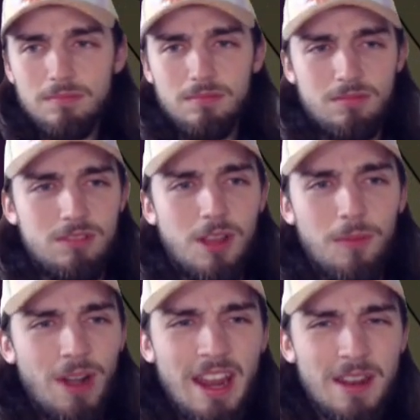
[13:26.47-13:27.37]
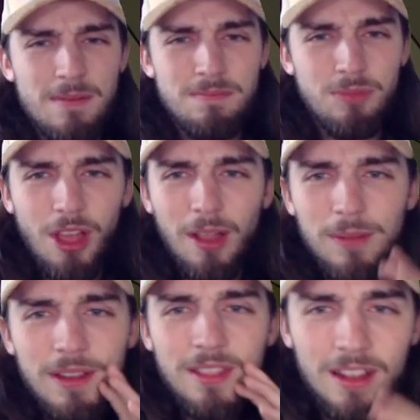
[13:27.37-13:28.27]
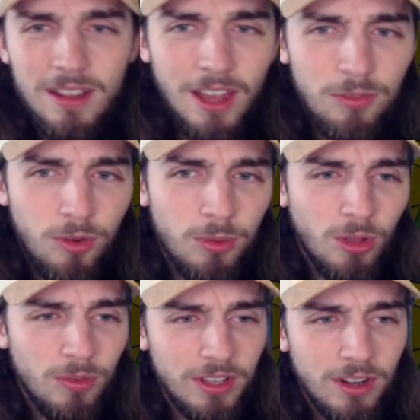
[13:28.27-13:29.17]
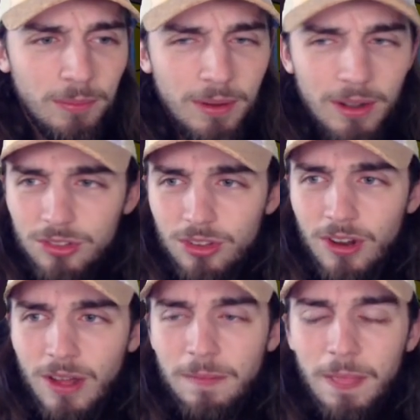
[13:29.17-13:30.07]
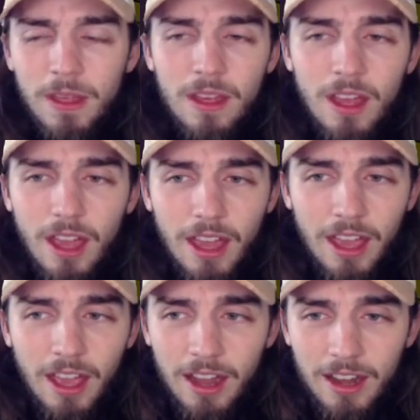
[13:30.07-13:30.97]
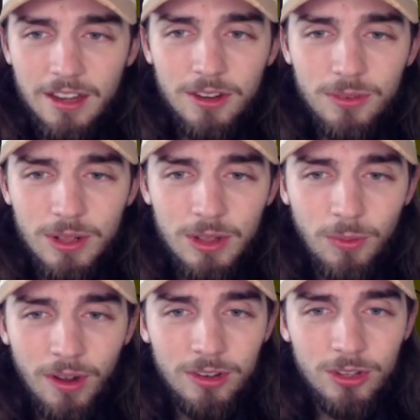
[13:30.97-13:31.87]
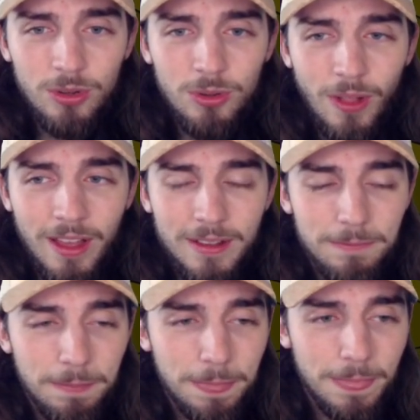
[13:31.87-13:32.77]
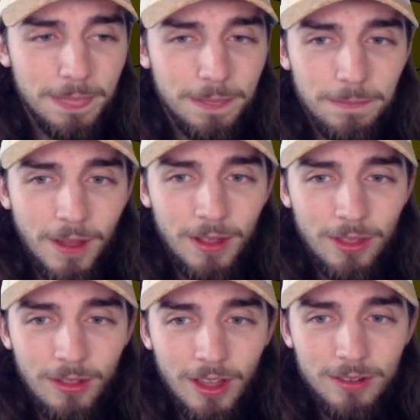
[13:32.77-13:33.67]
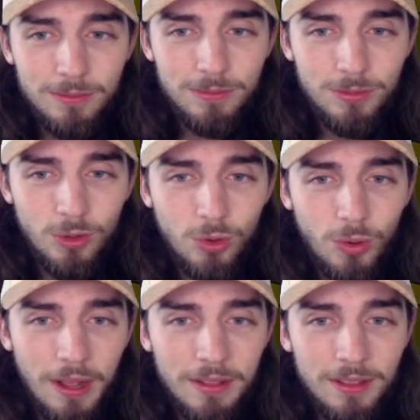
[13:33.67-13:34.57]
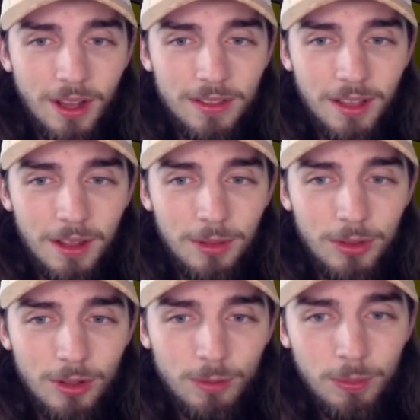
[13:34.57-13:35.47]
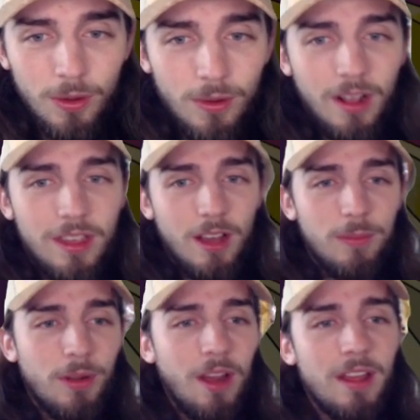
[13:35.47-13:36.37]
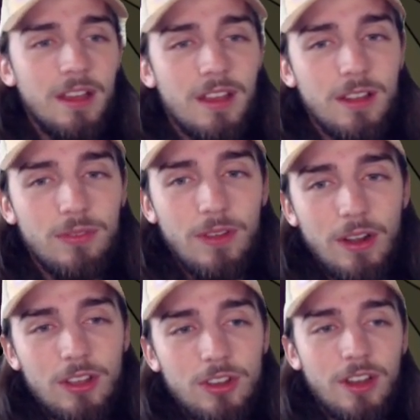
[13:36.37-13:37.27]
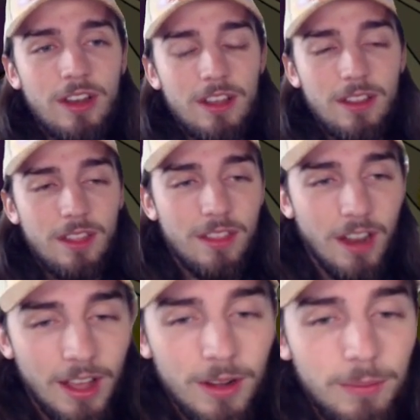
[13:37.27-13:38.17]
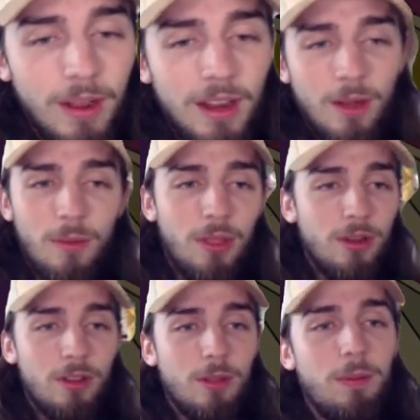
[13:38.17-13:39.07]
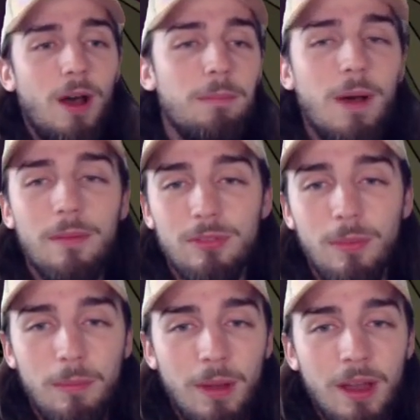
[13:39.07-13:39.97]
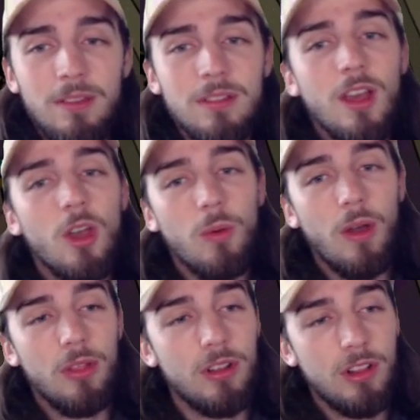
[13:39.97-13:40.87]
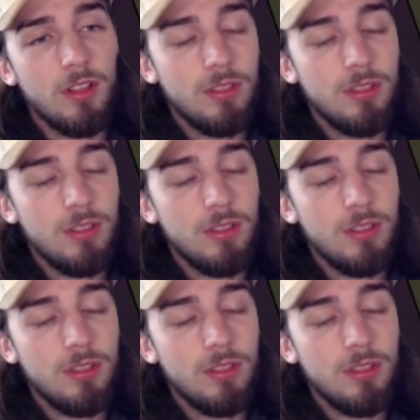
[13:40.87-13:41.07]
some random Salamence that the Life Orb was over here on Barraskewda, and I didn't really want to do like anything like crazy on Salamence, so I just put a Rocky Helmet on it. It's a very good and consistent item right now, whether it's the pop bombs from the mice, whether it's just